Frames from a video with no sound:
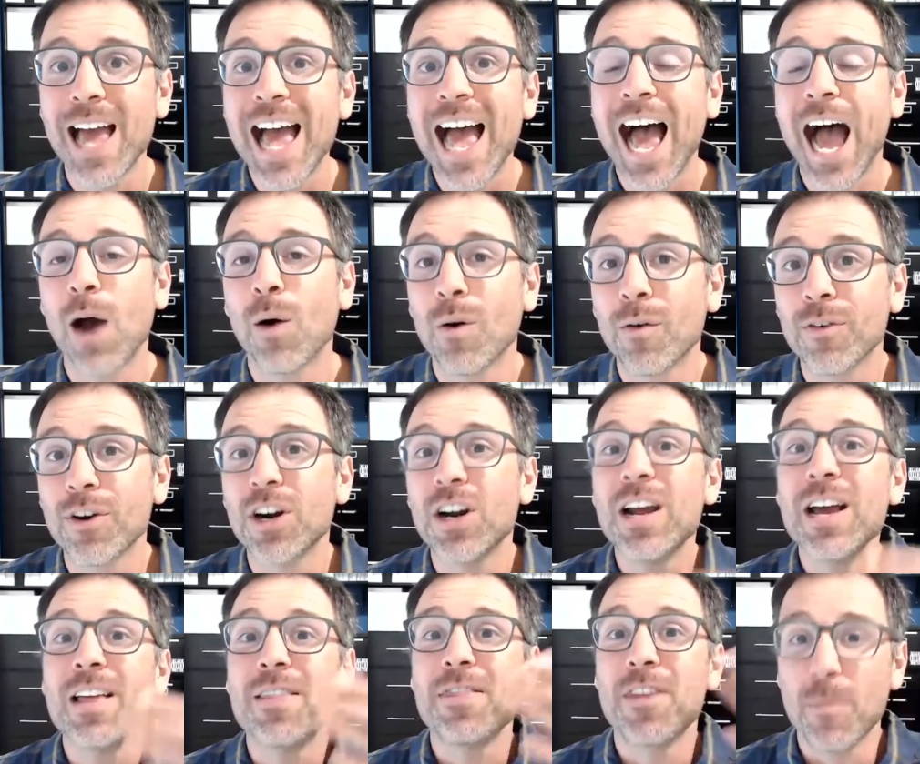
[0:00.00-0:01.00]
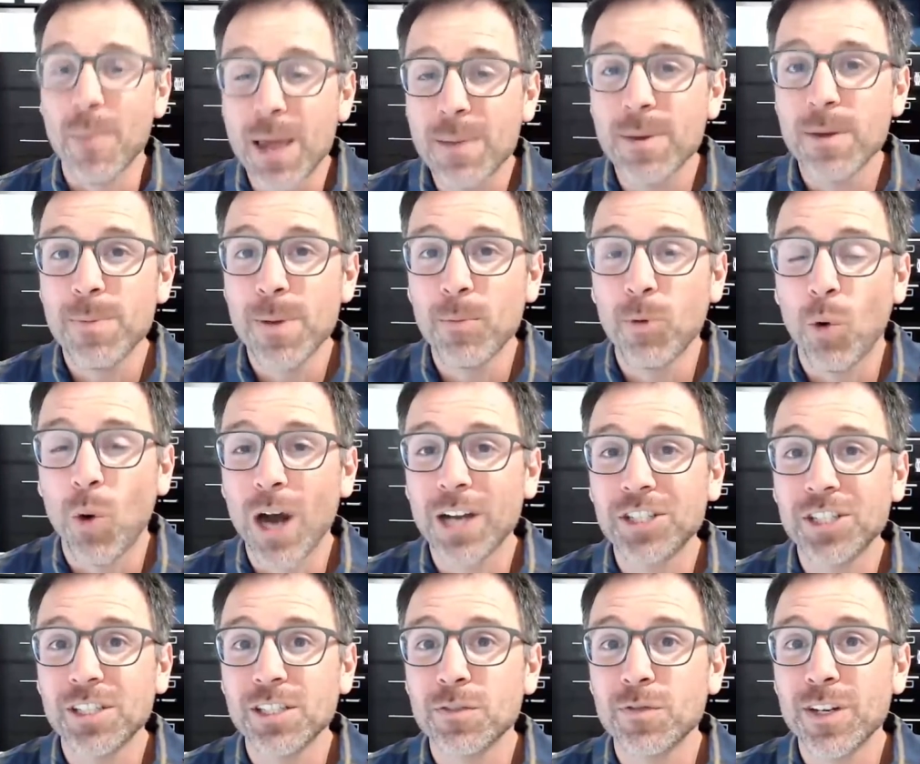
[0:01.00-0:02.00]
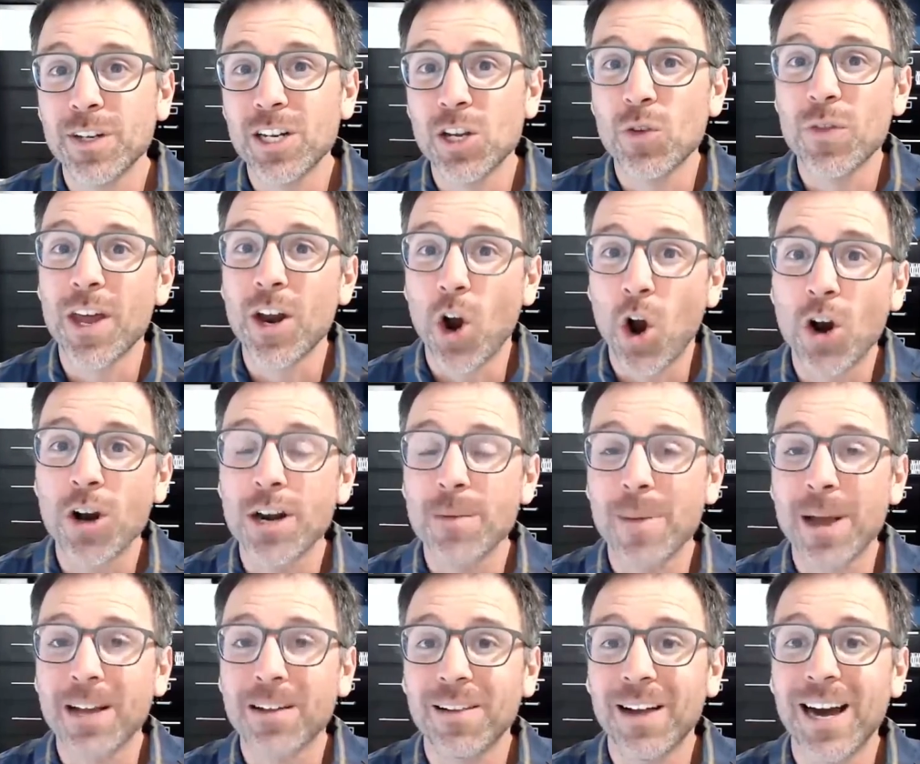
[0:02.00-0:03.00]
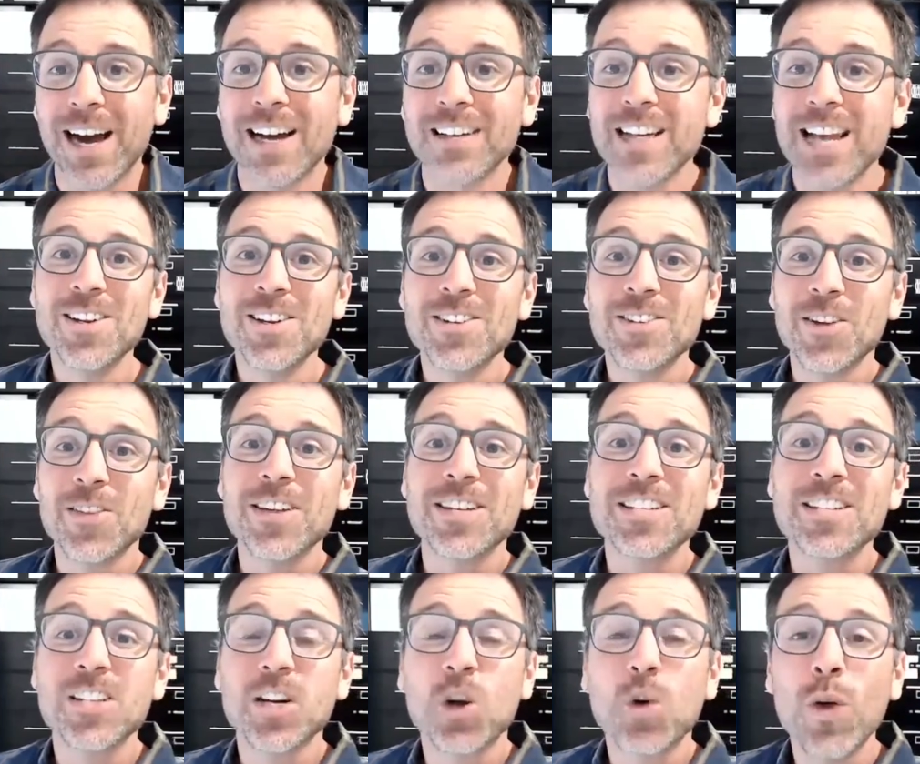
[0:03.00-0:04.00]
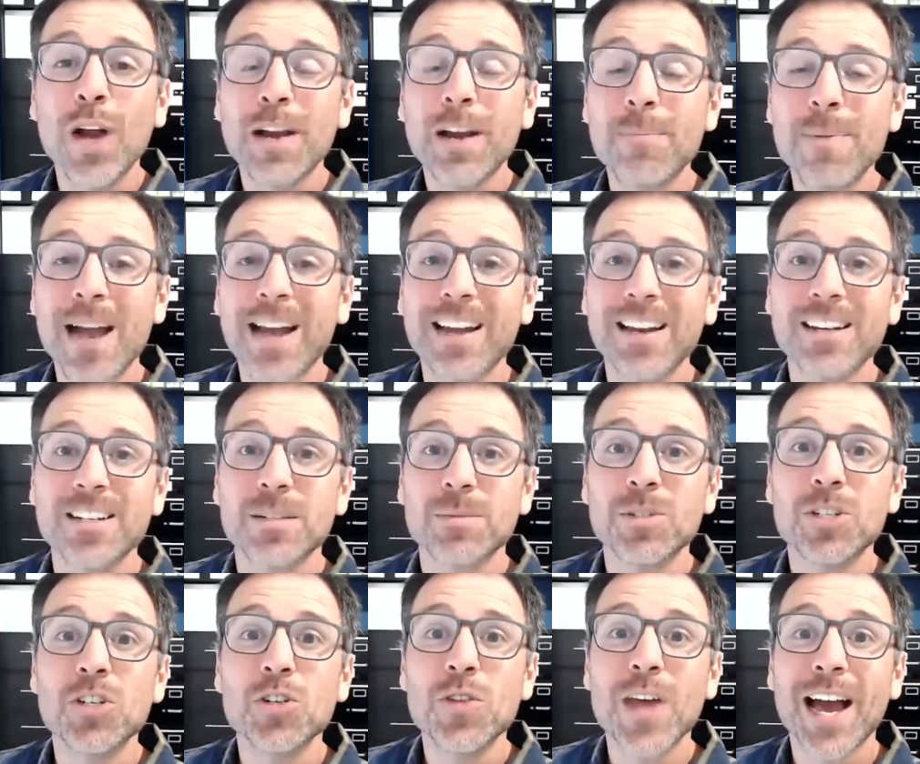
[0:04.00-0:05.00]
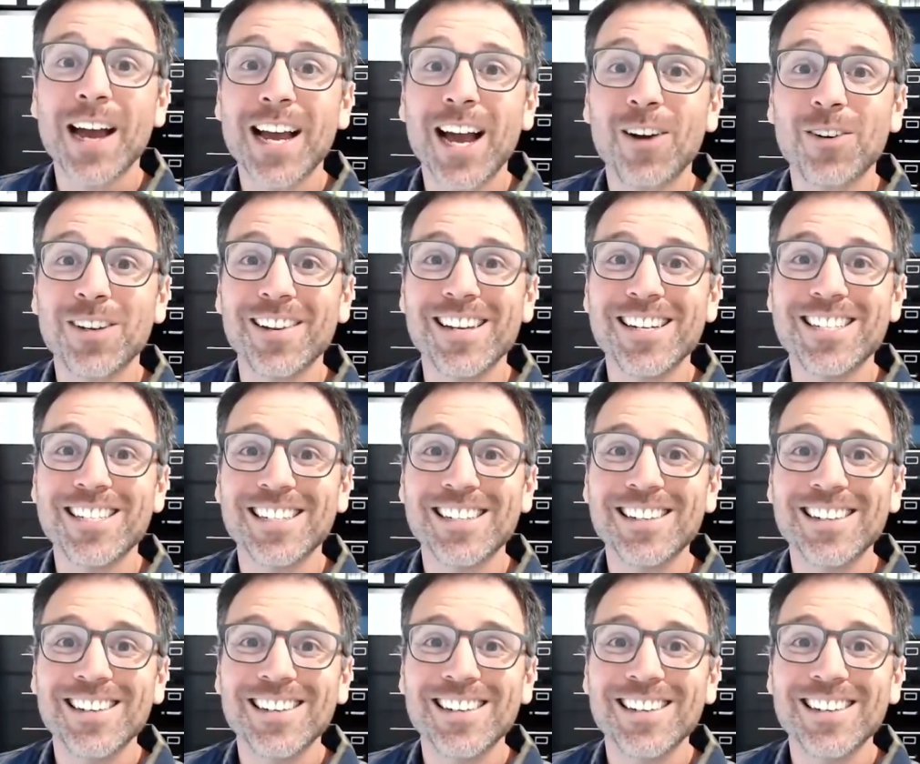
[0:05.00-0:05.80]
However, there may be people watching this video that aren't in my class, so this is a quick mechanism to do that calculation.